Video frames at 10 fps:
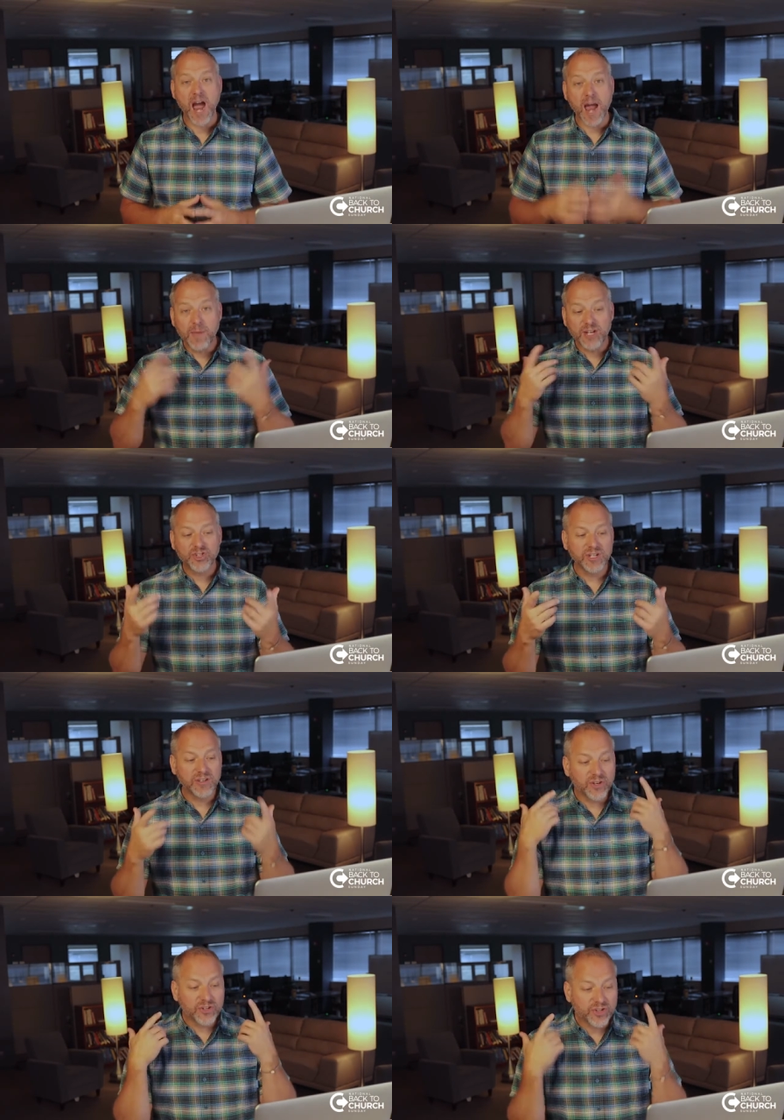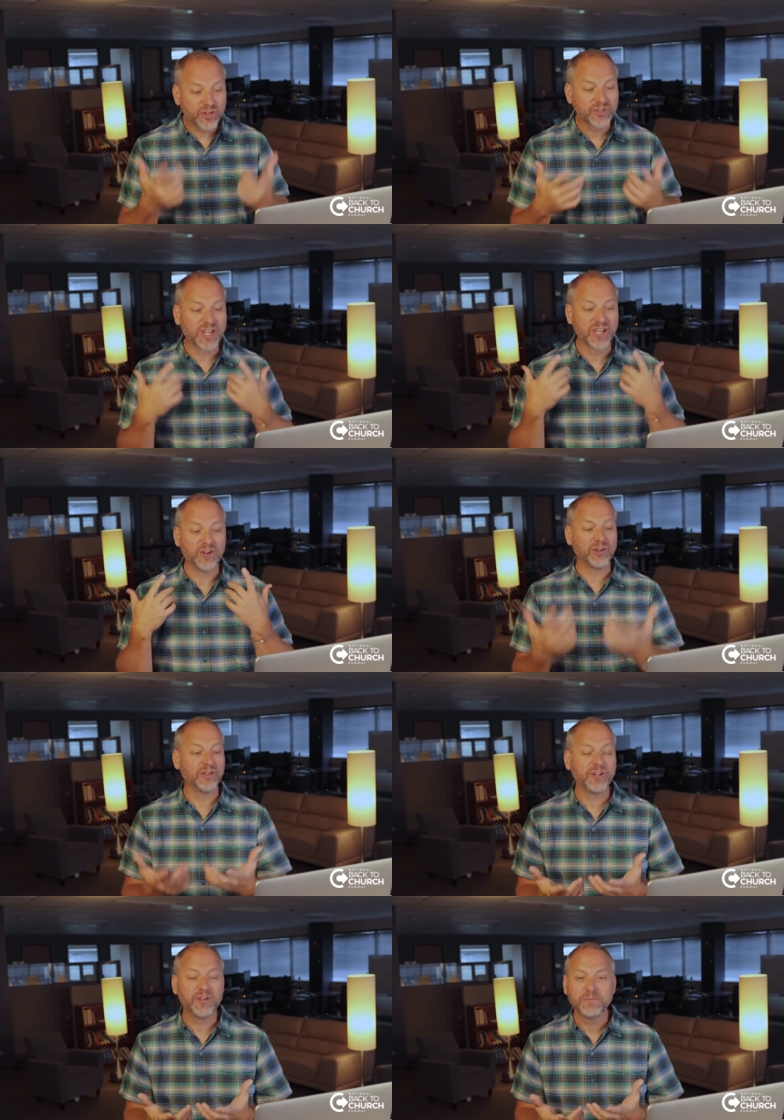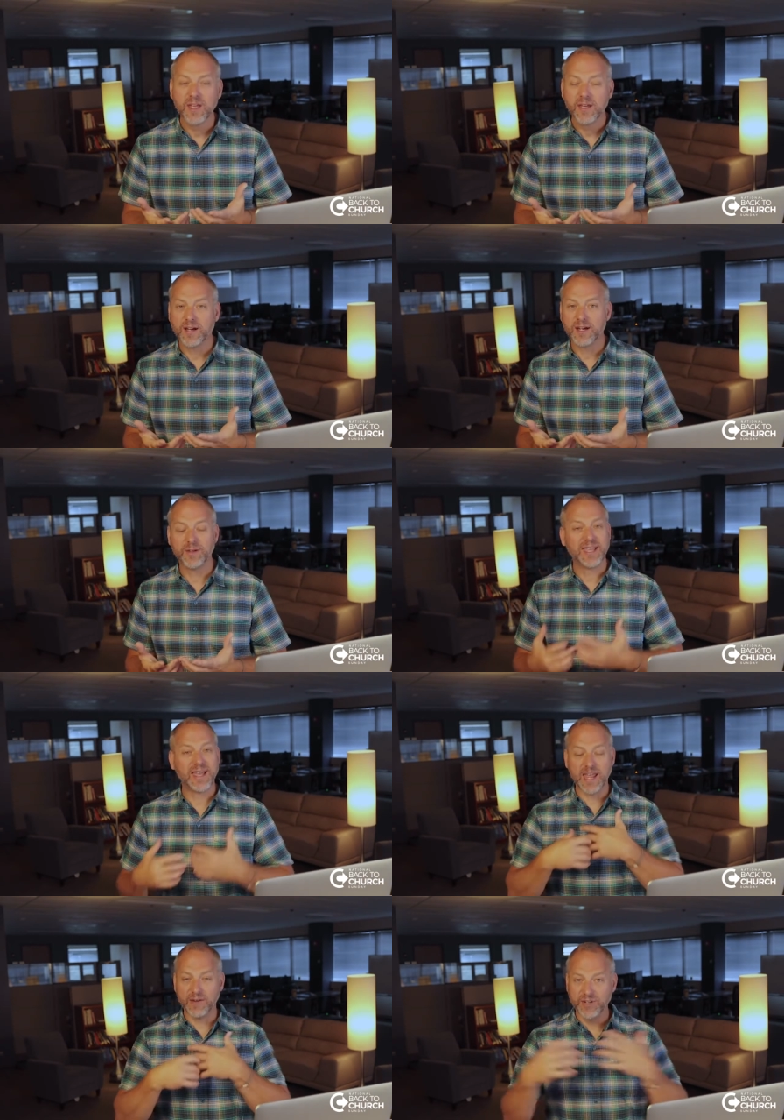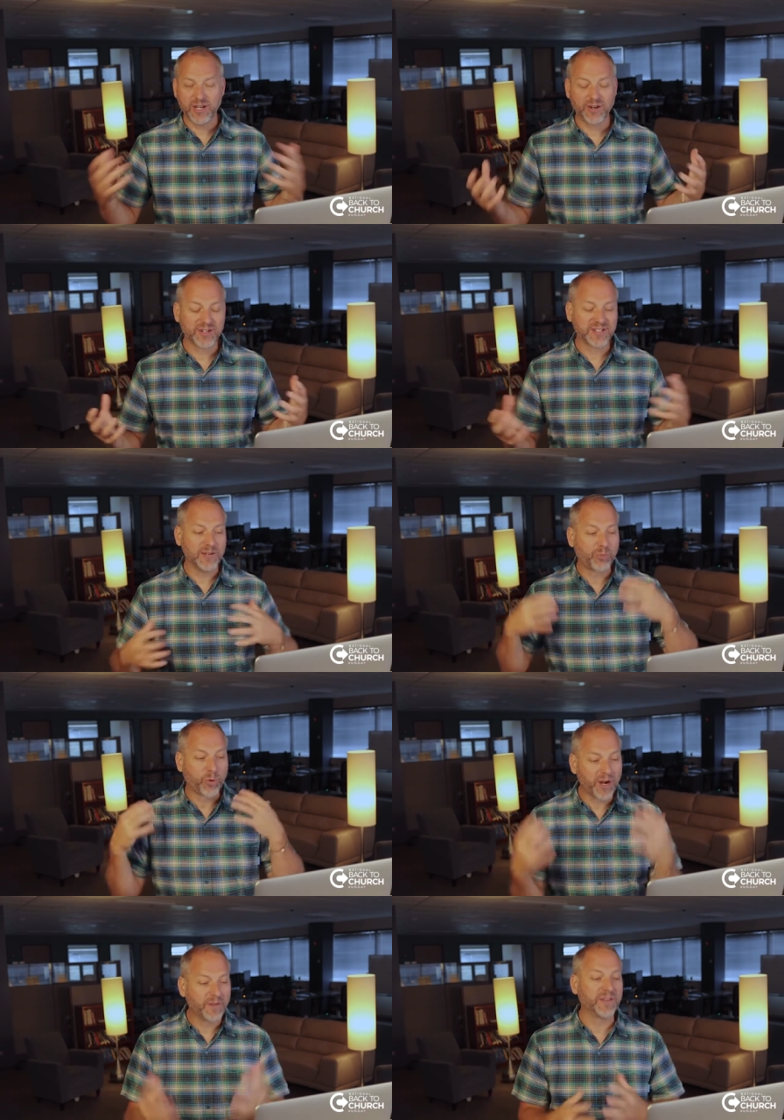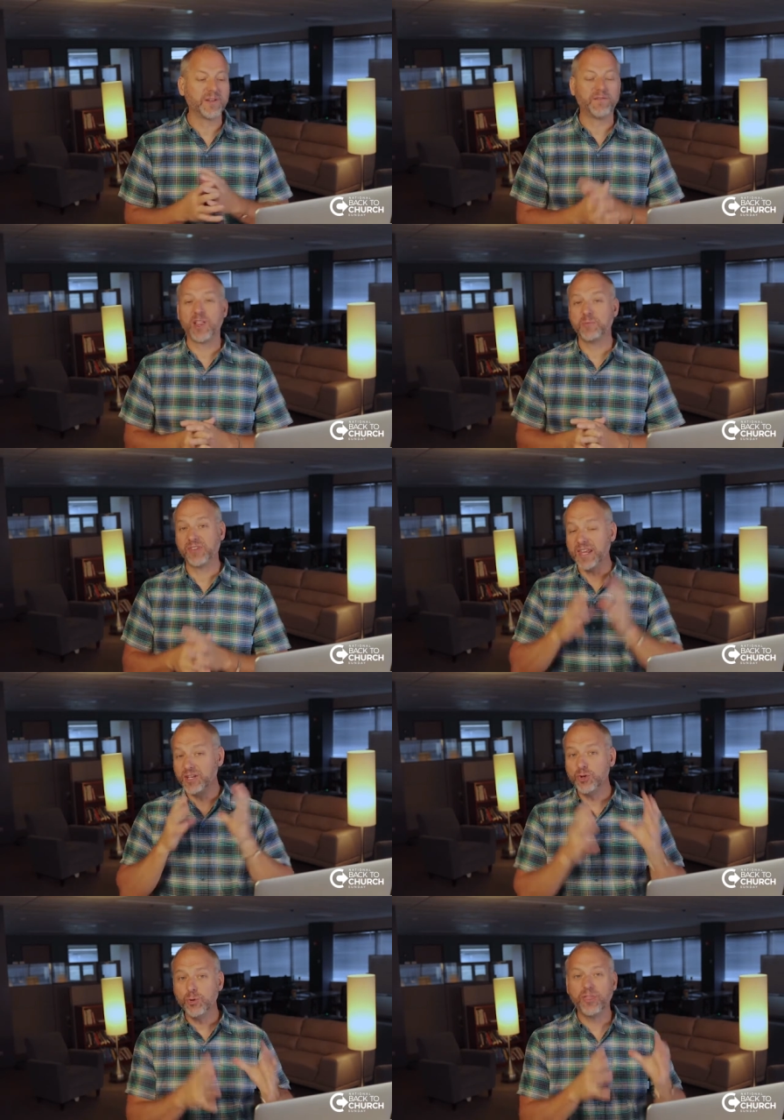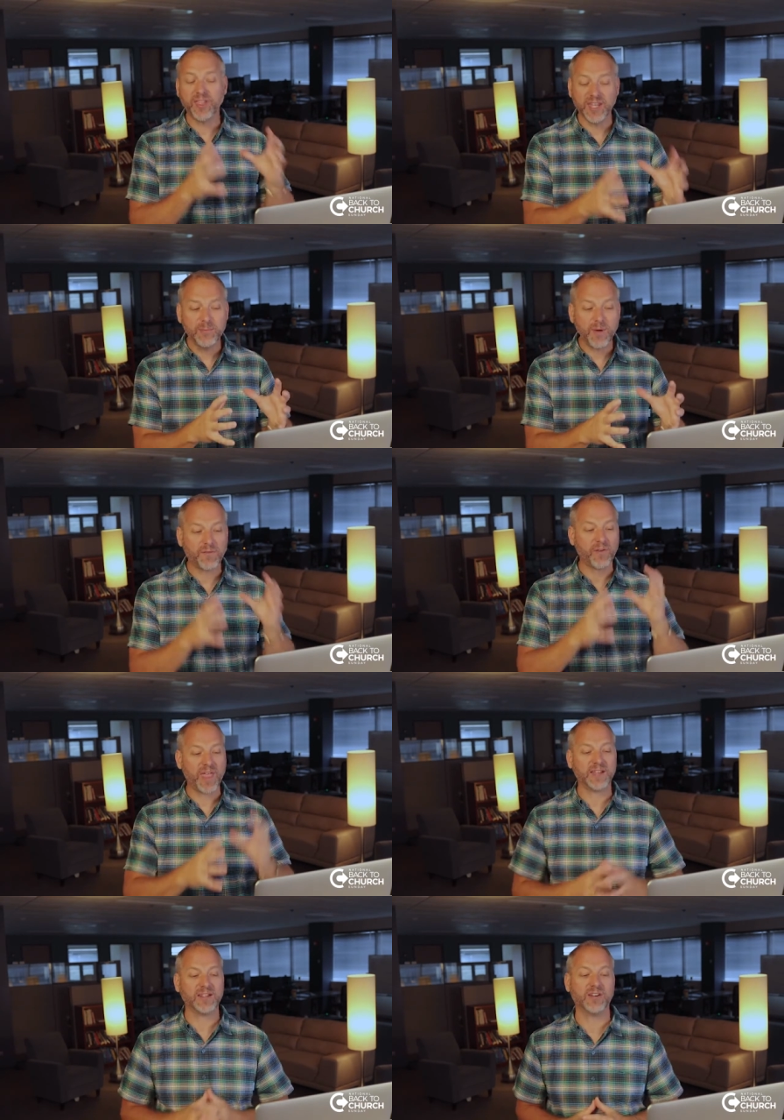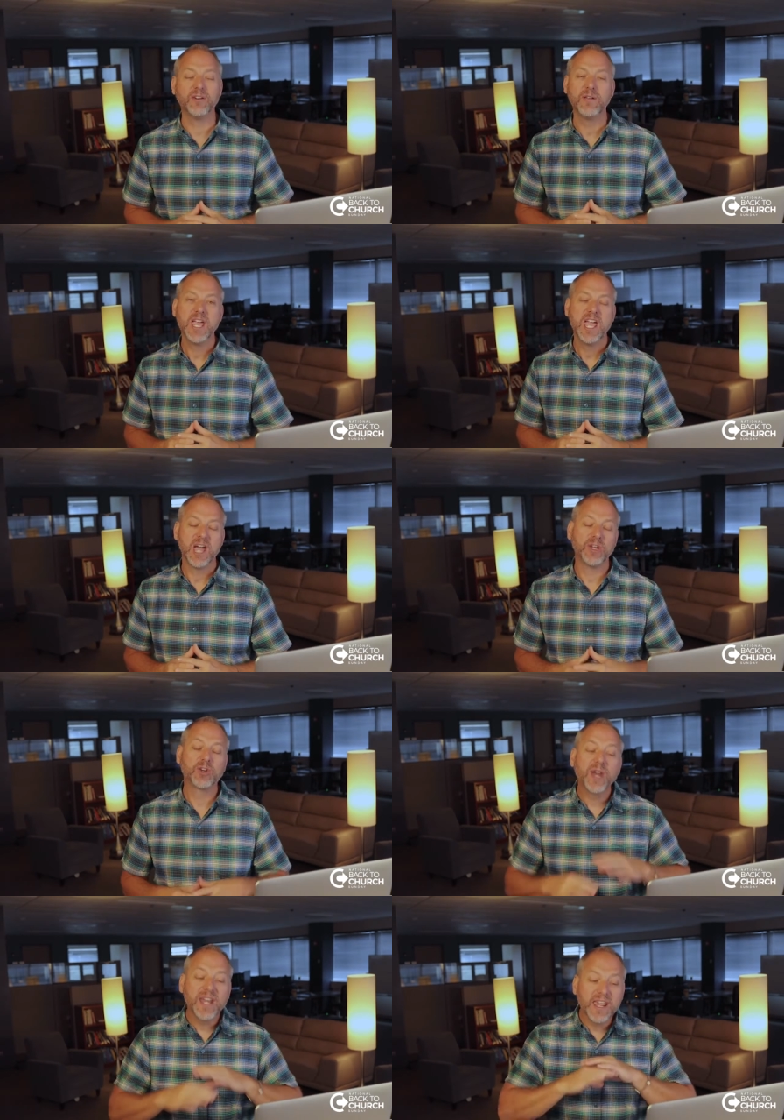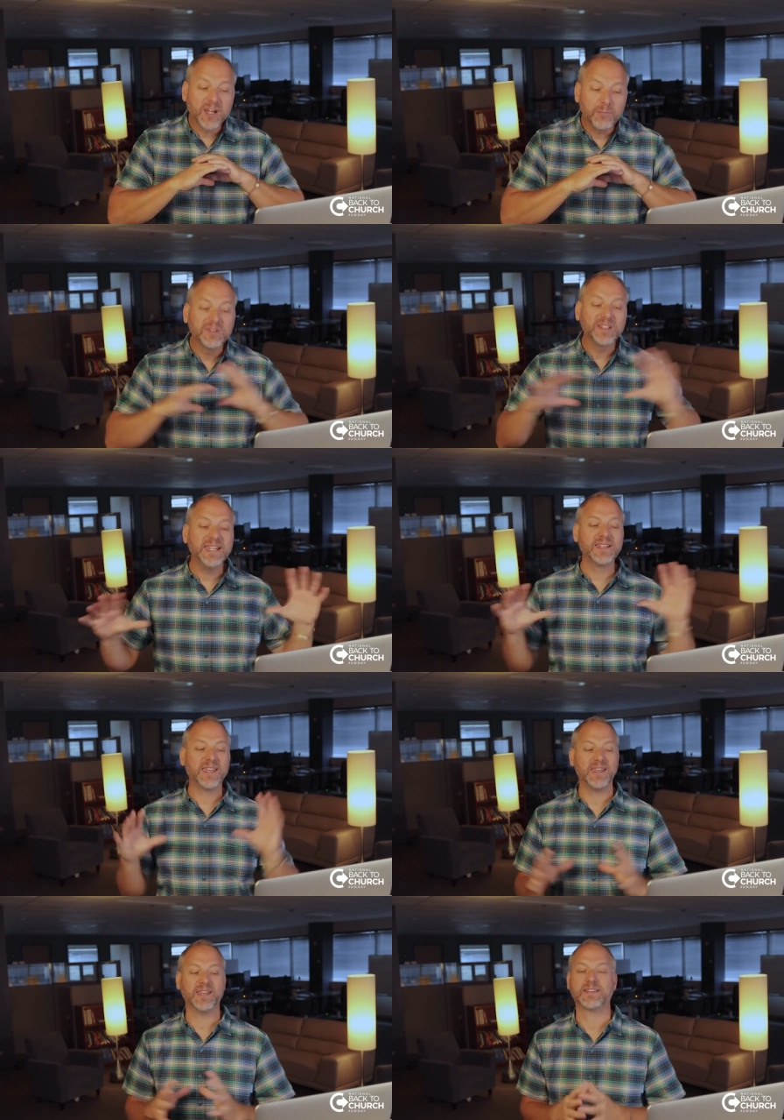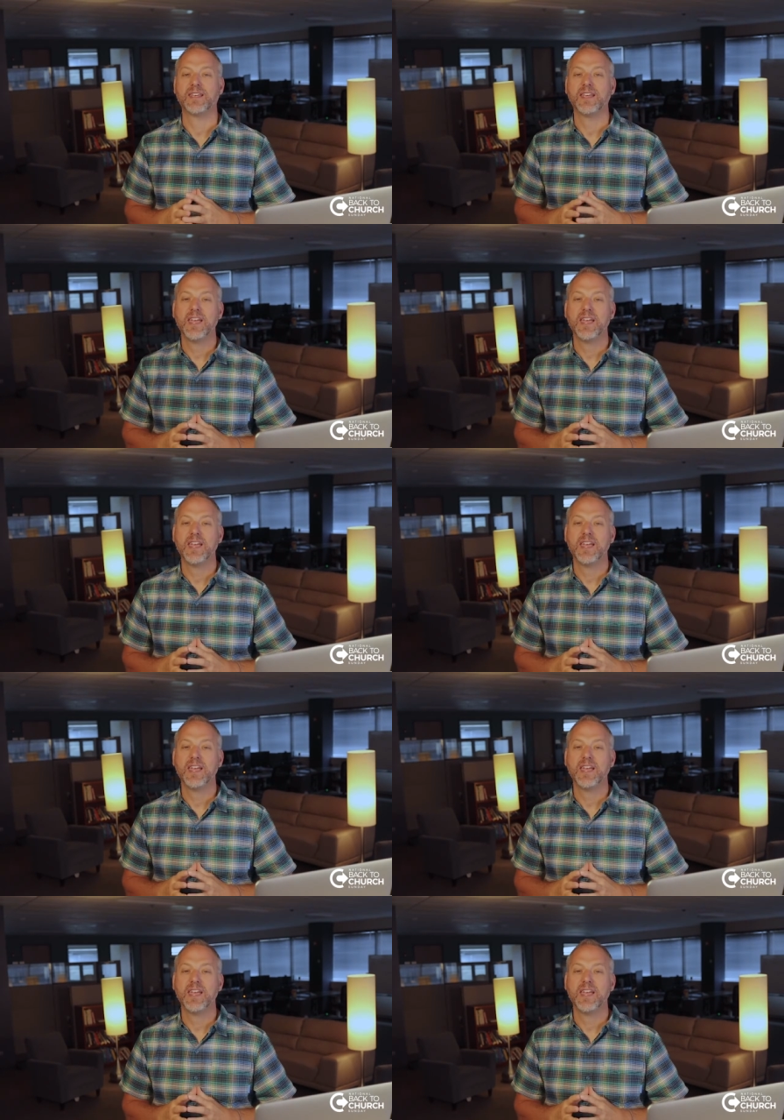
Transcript: I mentioned the church kit earlier. Again, every year our team prayerfully develops a new theme for that year, and we create a complete kit